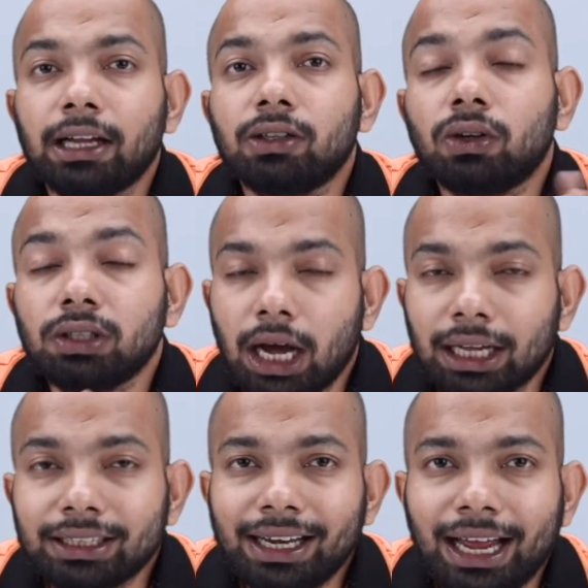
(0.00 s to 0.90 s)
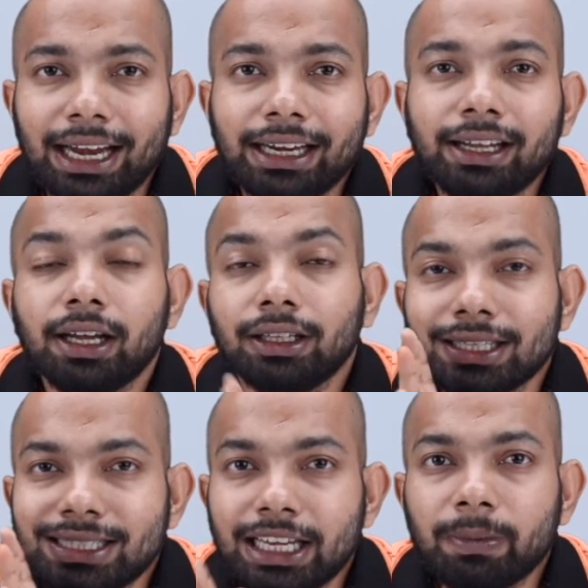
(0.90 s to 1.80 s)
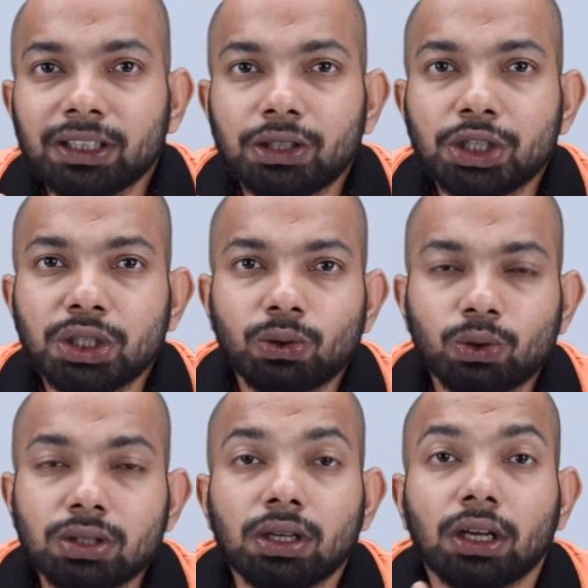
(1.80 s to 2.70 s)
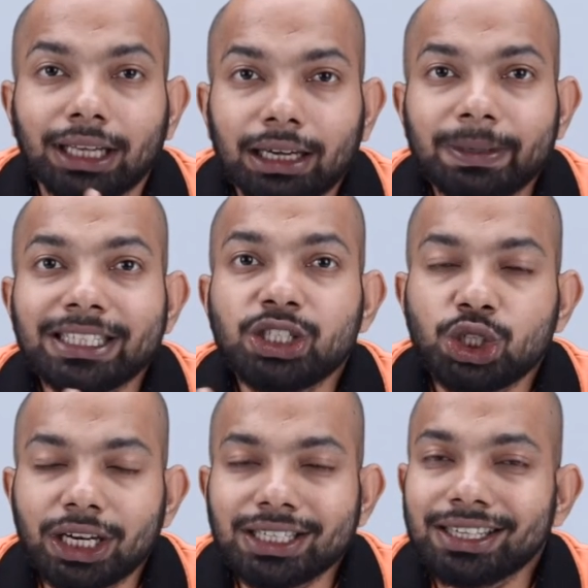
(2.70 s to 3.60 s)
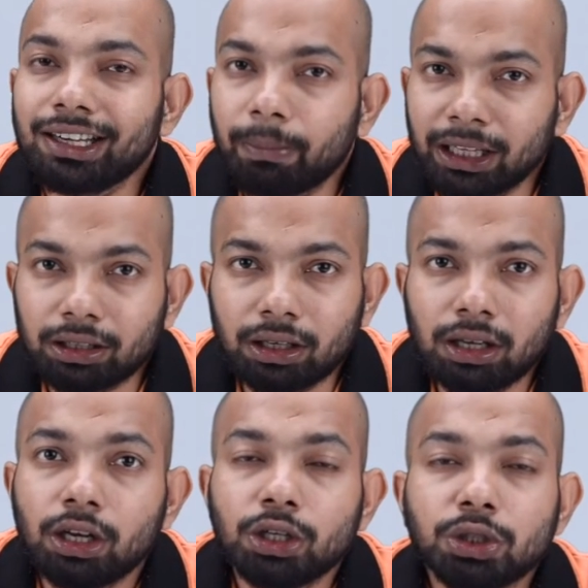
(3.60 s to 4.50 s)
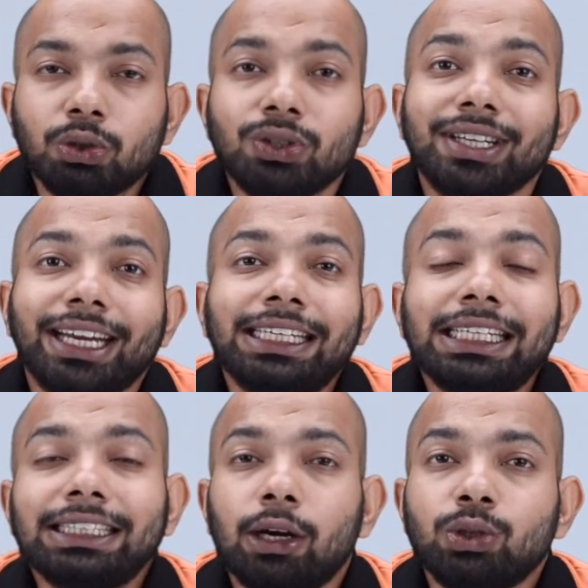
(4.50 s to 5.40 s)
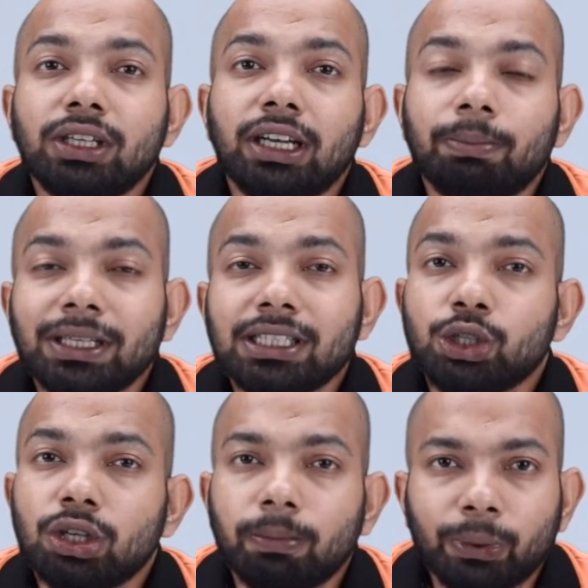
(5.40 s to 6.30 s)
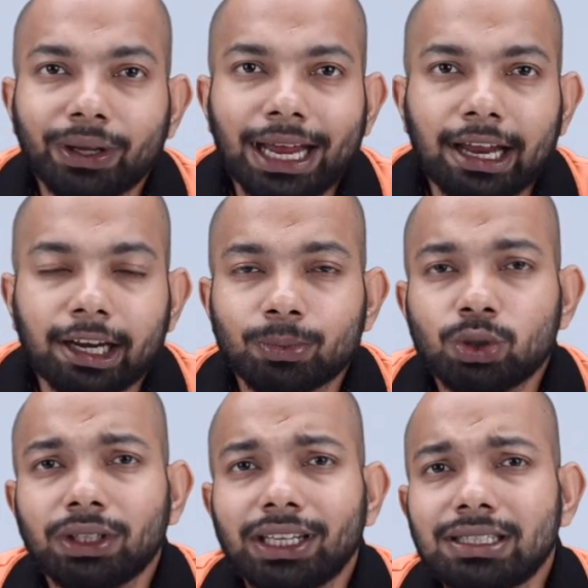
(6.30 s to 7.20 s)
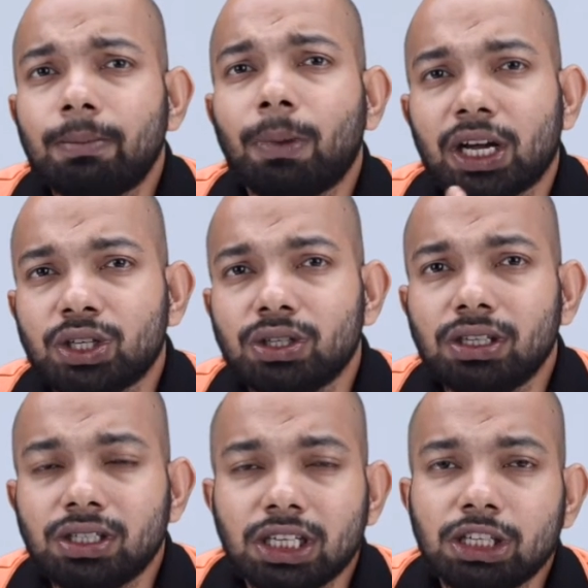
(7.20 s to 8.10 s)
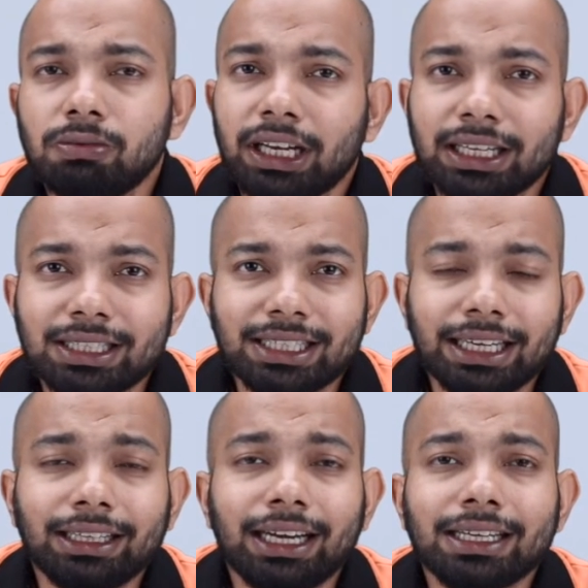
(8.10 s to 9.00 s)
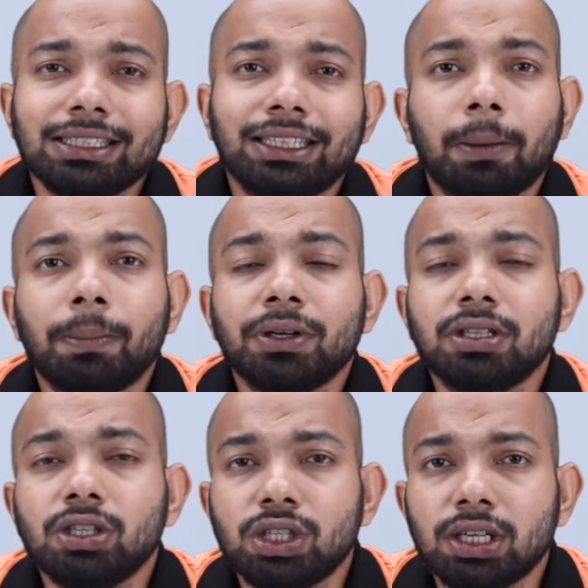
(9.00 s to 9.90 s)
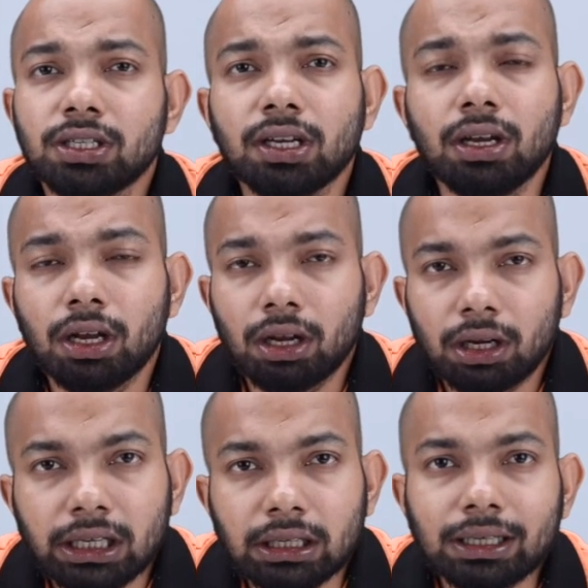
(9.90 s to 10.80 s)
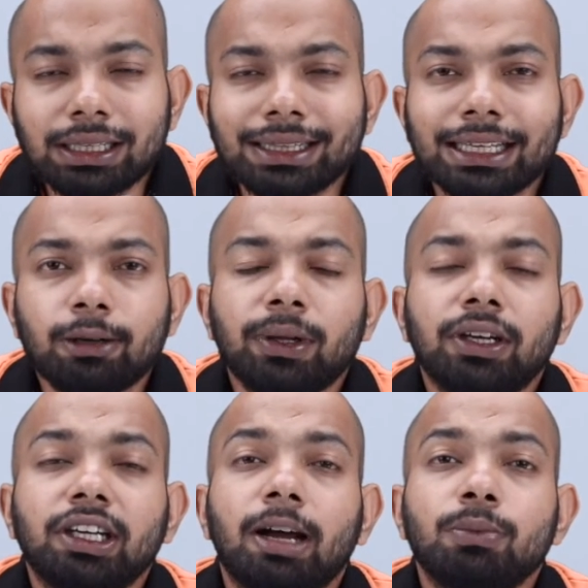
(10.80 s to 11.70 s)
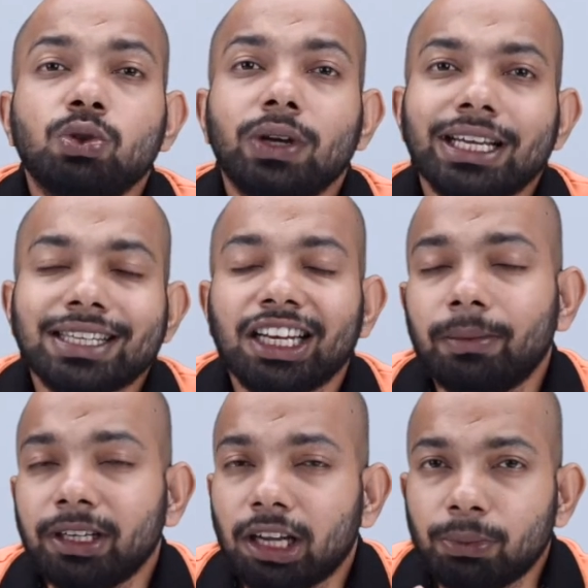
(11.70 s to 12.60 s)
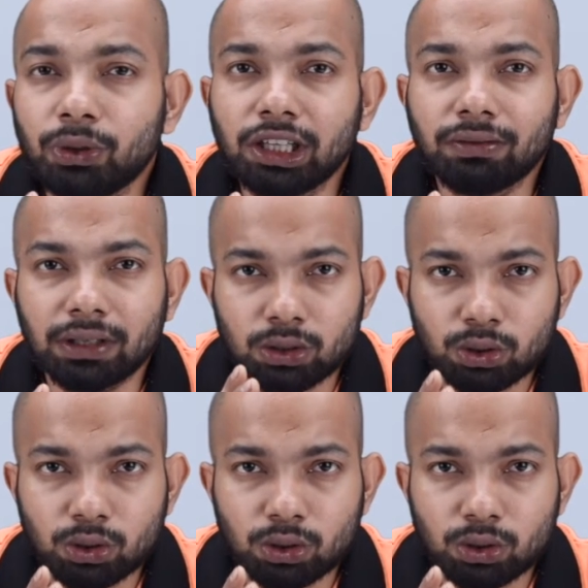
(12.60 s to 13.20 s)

And on the other hand, and the same method shows, that means change in method shows 90,000 depreciation per annum. So there is a marginal change, we can say that is a 10% change in here and there when it comes to SLM and WDV.